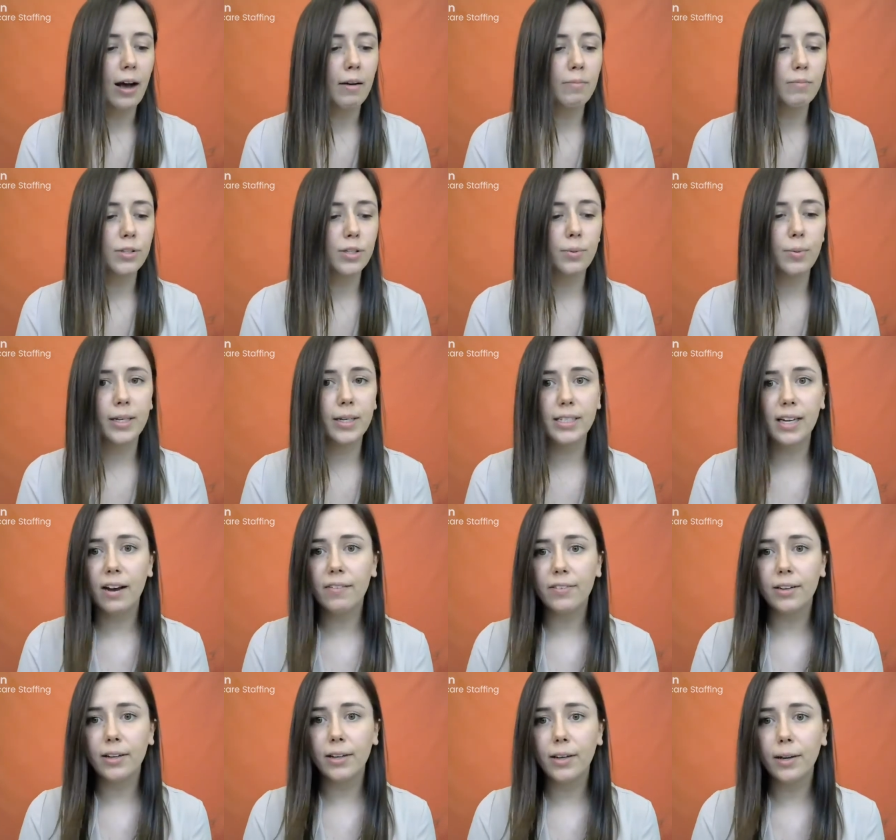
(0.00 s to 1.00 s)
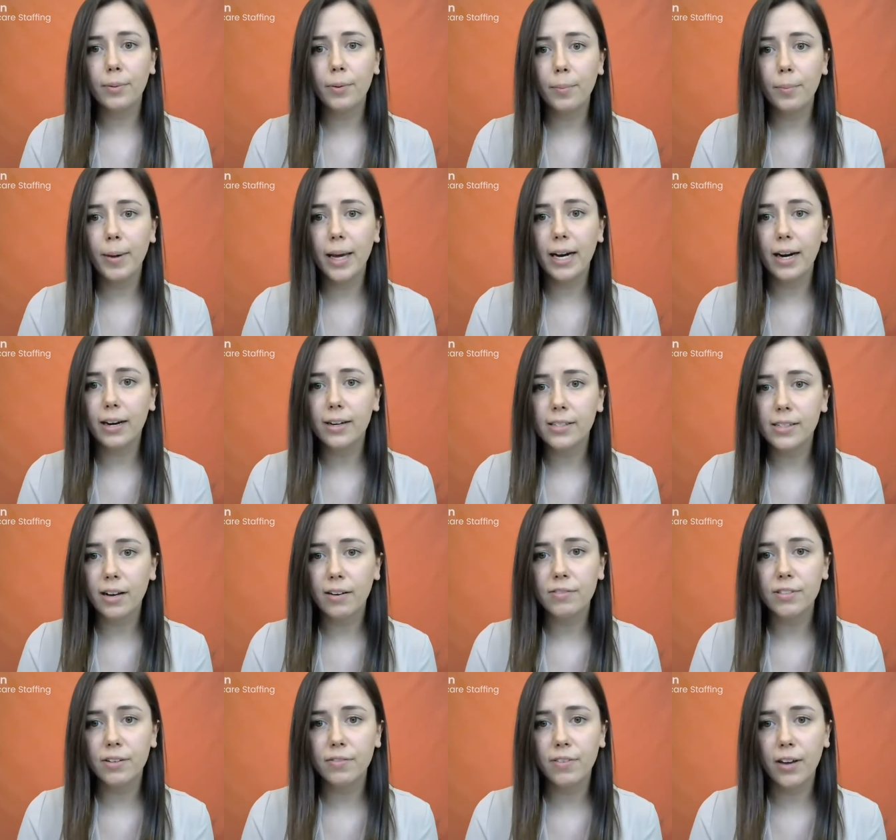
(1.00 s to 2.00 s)
So we definitely will make
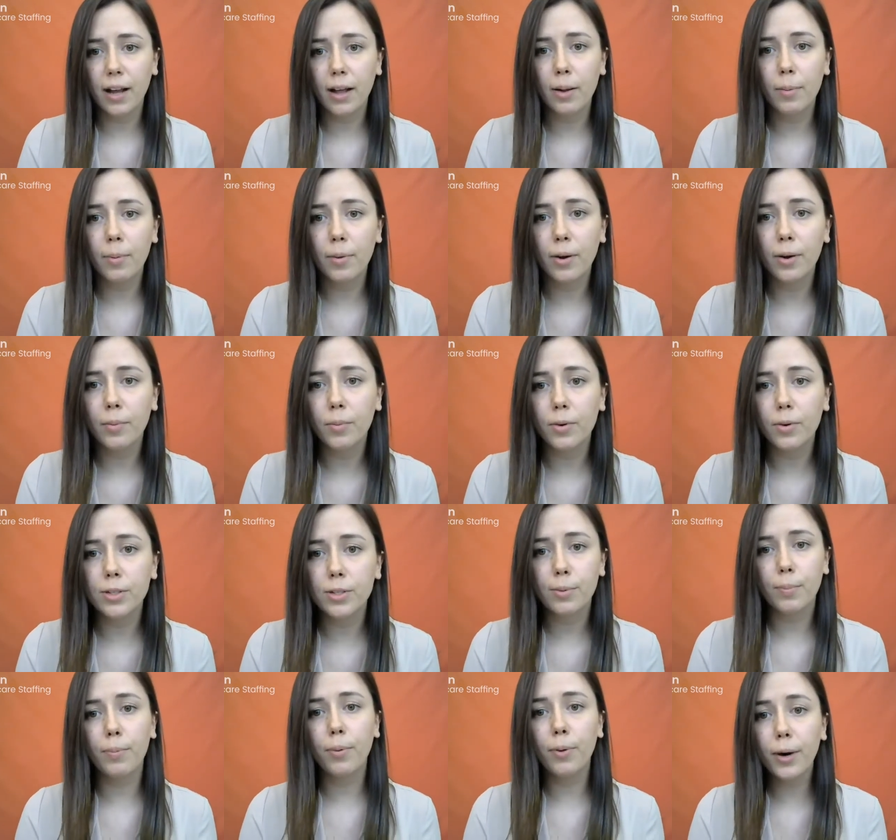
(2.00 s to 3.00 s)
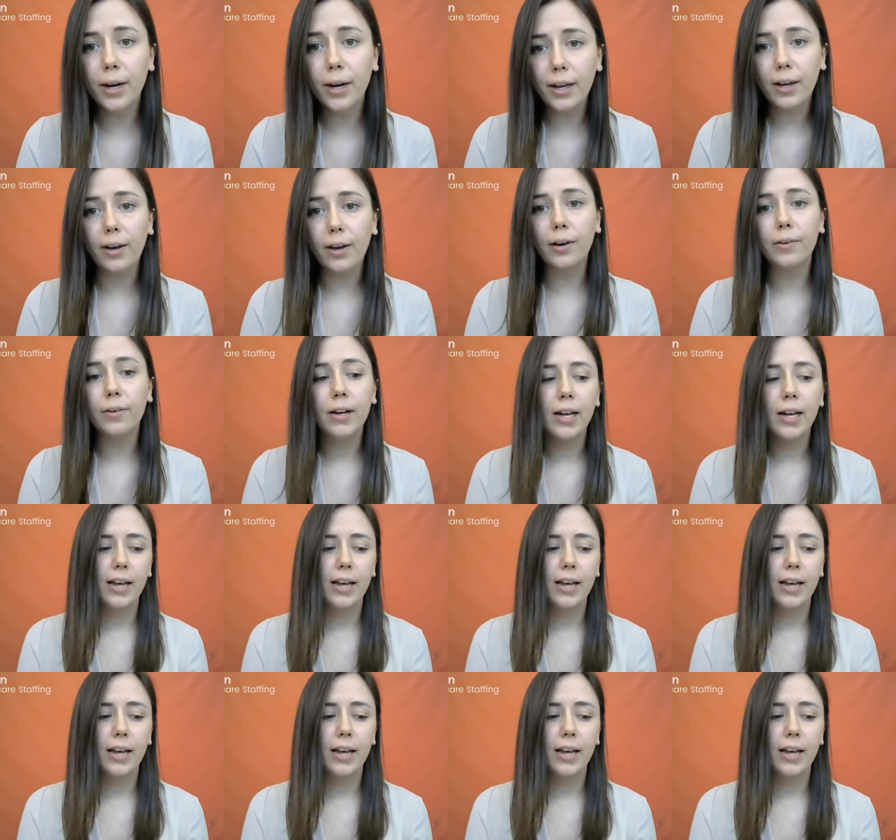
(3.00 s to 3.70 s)
ourselves available and will support you